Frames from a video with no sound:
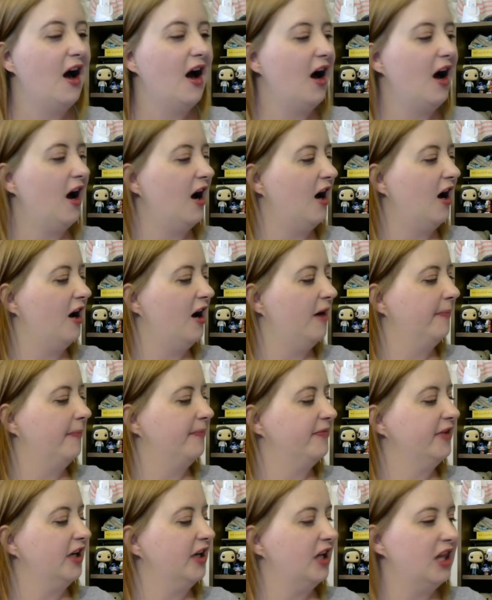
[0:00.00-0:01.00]

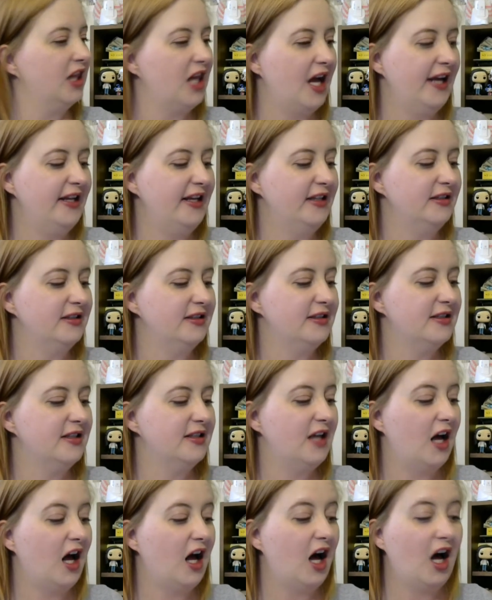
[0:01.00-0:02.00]
um,
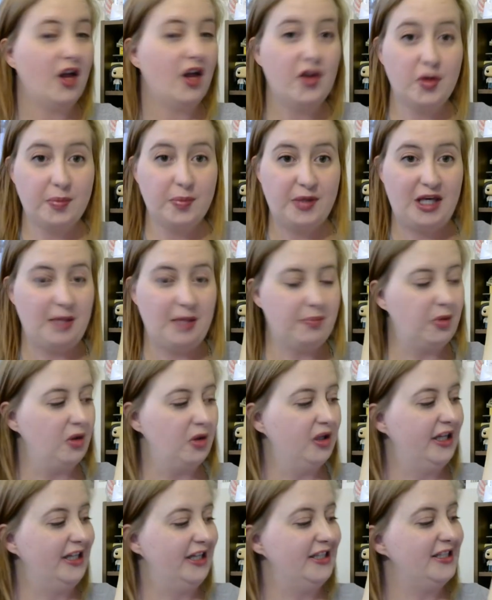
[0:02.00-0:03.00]
clients, other
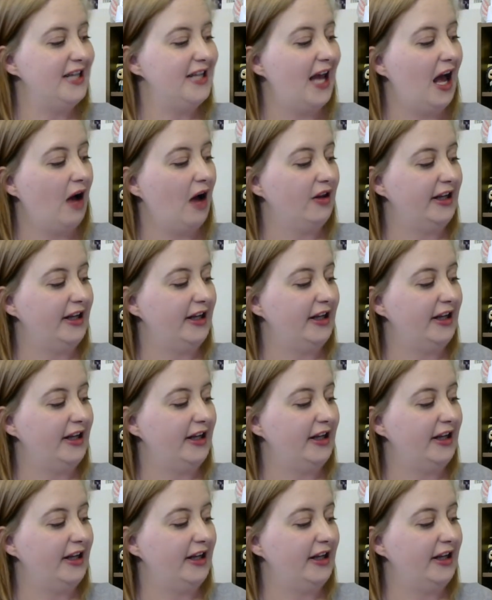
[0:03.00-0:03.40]
people in town,